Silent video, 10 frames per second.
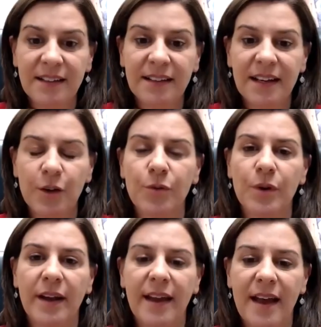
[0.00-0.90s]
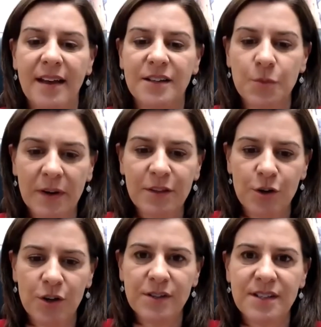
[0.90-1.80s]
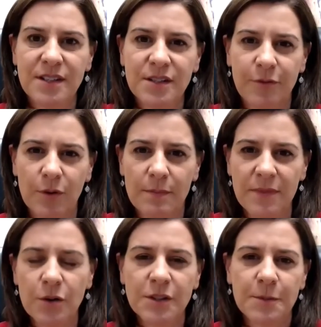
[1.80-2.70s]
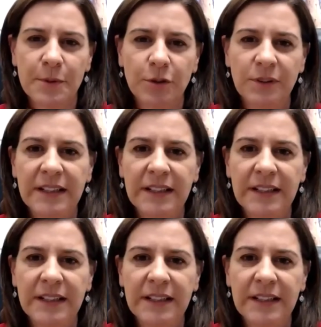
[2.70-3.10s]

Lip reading: in Kingaroy and one of the nurses from the hospital,